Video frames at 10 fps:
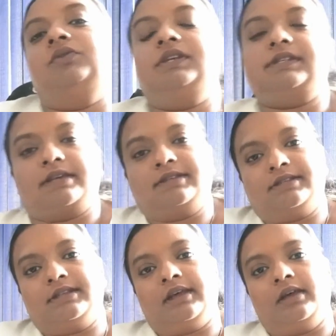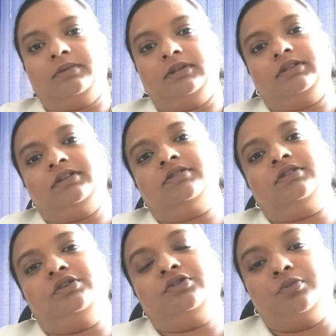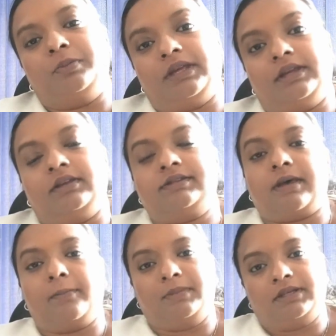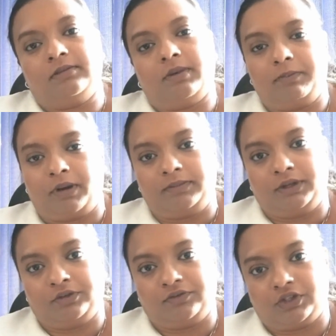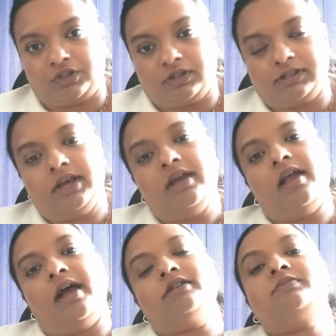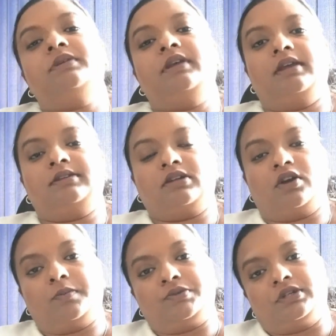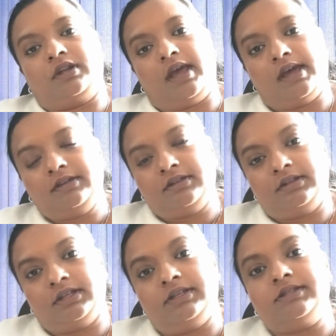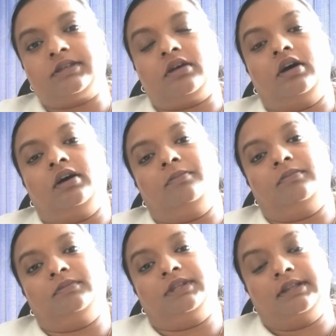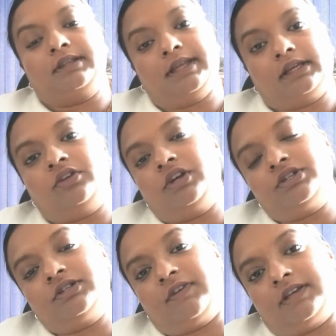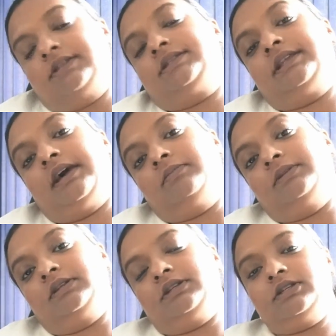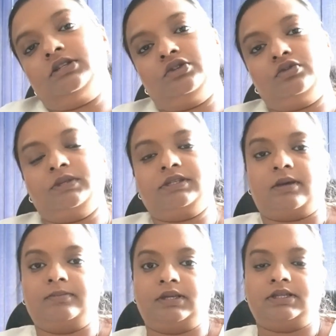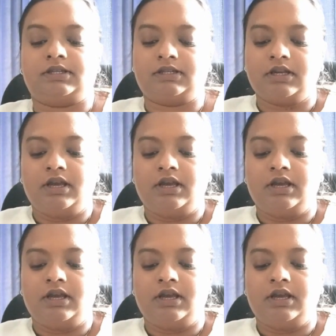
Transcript: these assets and liabilities need to be submitted by public officials? As per the Anti-Corruption Act, the declarations of assets and liabilities need to be submitted